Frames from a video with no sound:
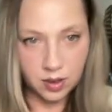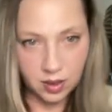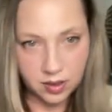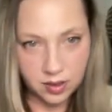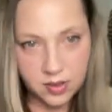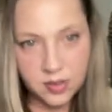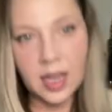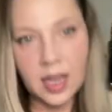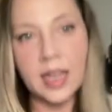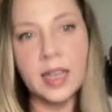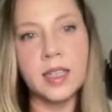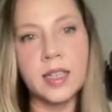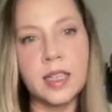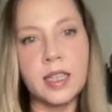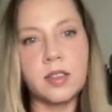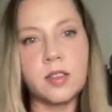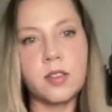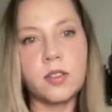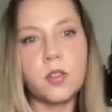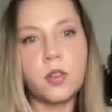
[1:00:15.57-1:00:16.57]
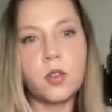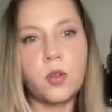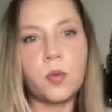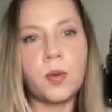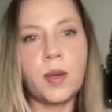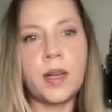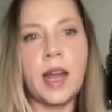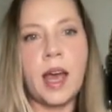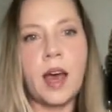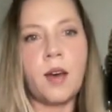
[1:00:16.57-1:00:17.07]
Satanists who
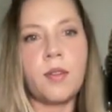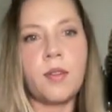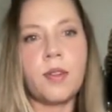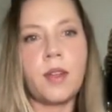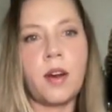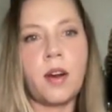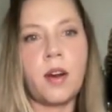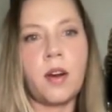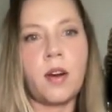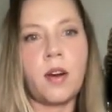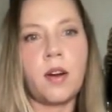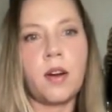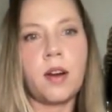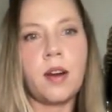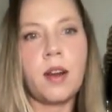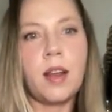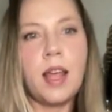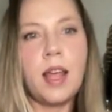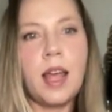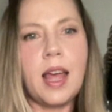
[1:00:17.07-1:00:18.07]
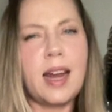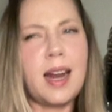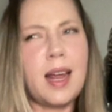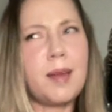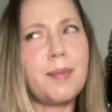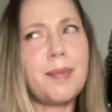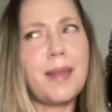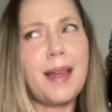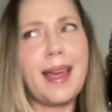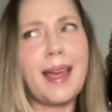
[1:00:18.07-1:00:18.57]
went out there. And
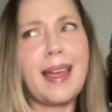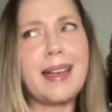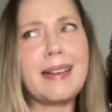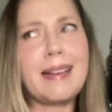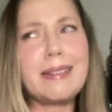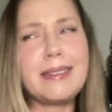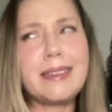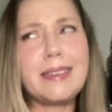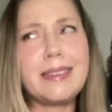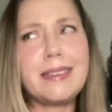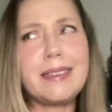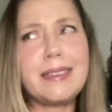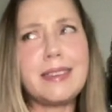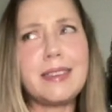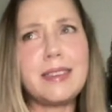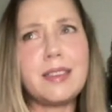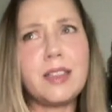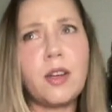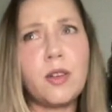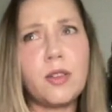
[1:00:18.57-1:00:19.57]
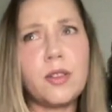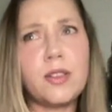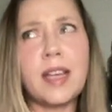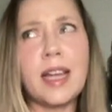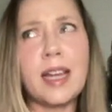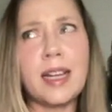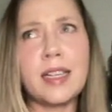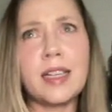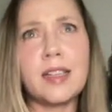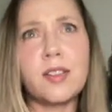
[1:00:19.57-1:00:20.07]
I'm like, no,
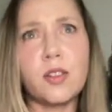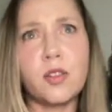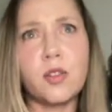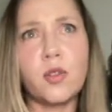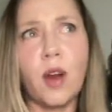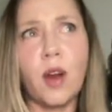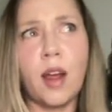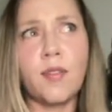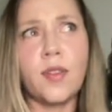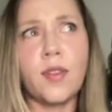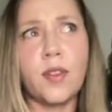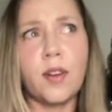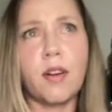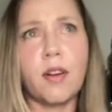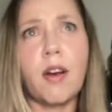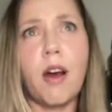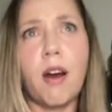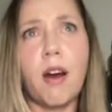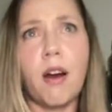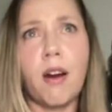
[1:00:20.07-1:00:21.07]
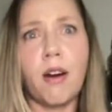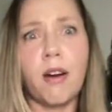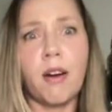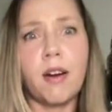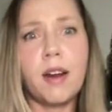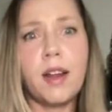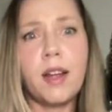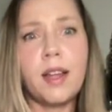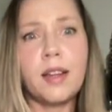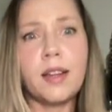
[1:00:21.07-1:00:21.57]
Satanist is driving their car
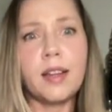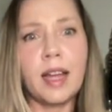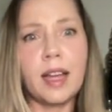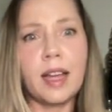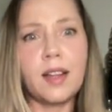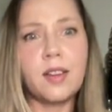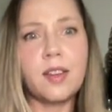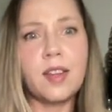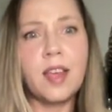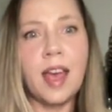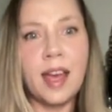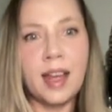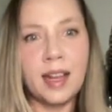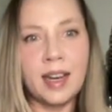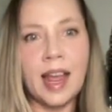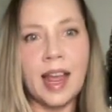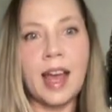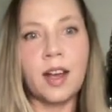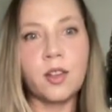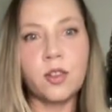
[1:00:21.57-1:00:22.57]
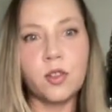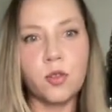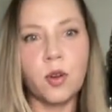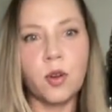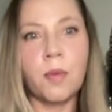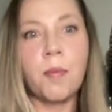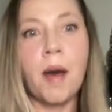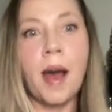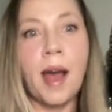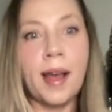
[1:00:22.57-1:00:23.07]
like 10 extra
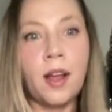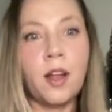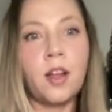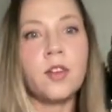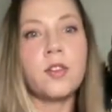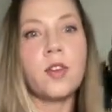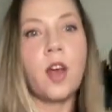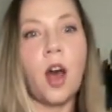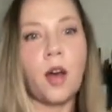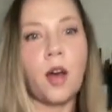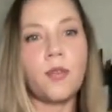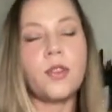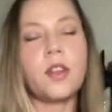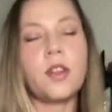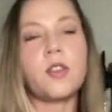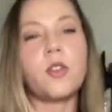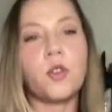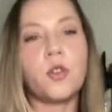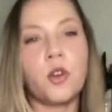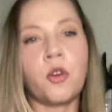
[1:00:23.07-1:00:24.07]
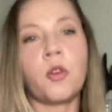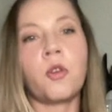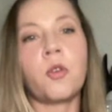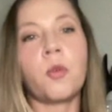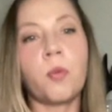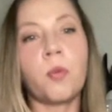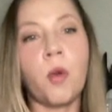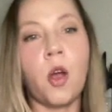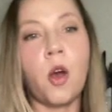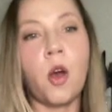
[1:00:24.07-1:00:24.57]
miles off this dirt
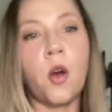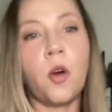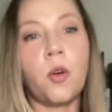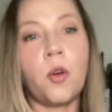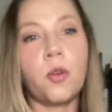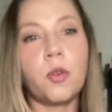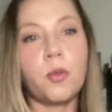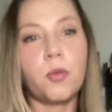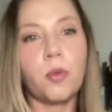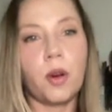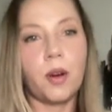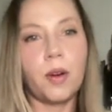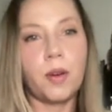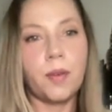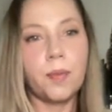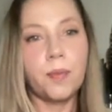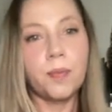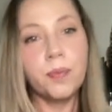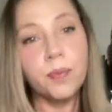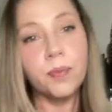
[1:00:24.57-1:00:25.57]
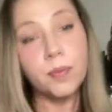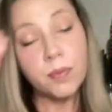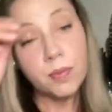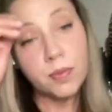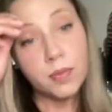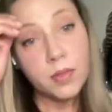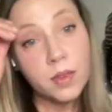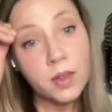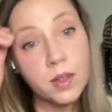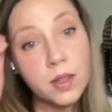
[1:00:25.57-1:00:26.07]
road. Let me ask something. Was it
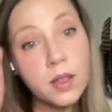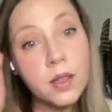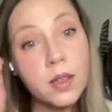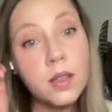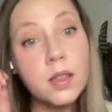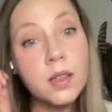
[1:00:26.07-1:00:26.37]
the